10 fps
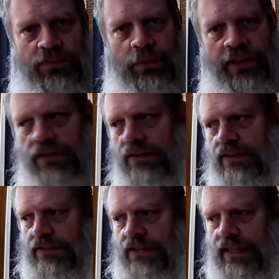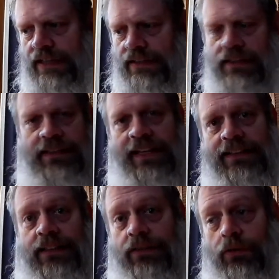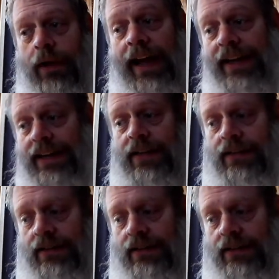weird because I can detect a crack.